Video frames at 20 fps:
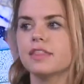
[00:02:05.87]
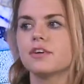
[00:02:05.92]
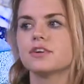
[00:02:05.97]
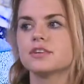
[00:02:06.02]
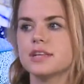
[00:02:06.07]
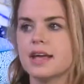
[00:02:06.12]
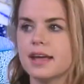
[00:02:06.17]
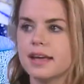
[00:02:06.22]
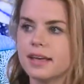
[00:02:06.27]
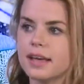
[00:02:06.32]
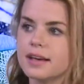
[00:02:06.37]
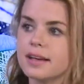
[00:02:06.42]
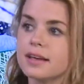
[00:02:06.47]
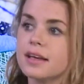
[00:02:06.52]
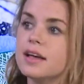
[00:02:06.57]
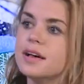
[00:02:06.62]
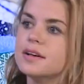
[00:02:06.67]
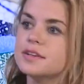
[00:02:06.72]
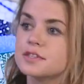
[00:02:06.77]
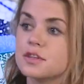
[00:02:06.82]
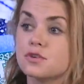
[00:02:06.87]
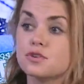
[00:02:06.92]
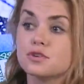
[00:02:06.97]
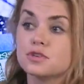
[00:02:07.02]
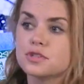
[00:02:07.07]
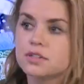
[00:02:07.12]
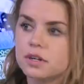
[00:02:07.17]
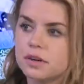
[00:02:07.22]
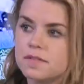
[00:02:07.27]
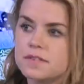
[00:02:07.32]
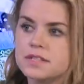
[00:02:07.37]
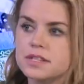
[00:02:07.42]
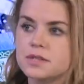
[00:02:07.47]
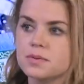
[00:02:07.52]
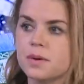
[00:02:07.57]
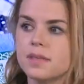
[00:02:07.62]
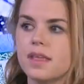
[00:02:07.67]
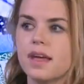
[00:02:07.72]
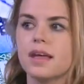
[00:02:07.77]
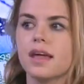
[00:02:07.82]
they're taking social
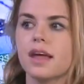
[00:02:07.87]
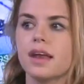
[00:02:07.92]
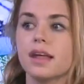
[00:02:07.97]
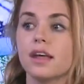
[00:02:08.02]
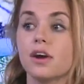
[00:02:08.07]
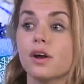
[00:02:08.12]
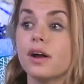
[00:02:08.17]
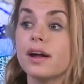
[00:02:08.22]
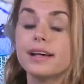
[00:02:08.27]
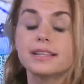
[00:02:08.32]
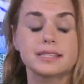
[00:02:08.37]
services when they get here,